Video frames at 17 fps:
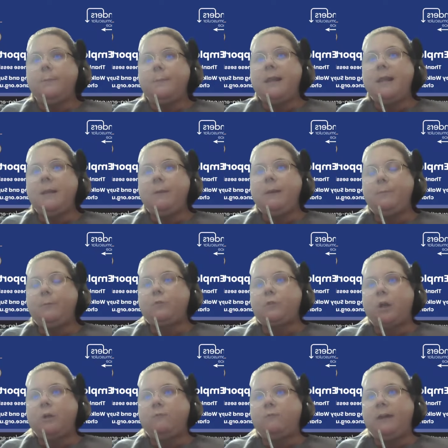Many people
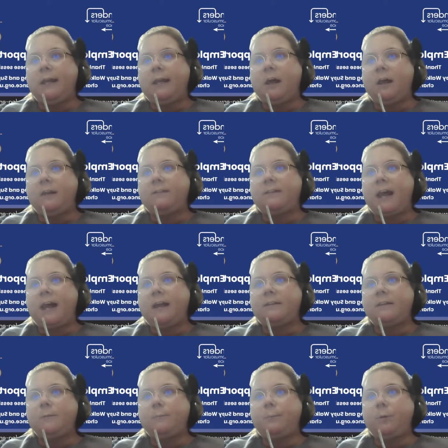don't realise that
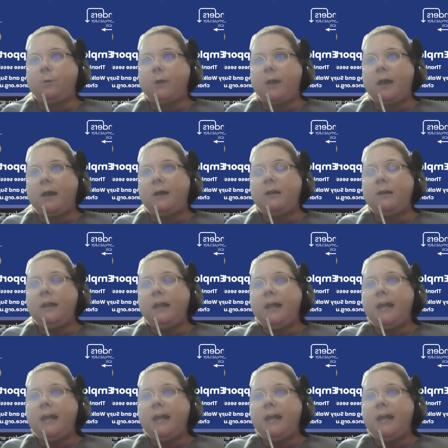as an employer,